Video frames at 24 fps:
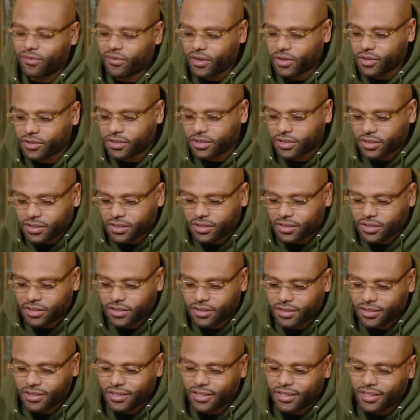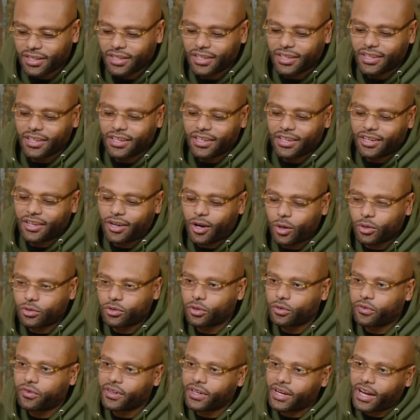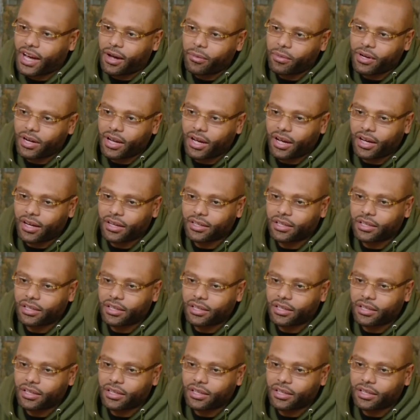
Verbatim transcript: Verzuz. Yeah. Cultural phenomenon.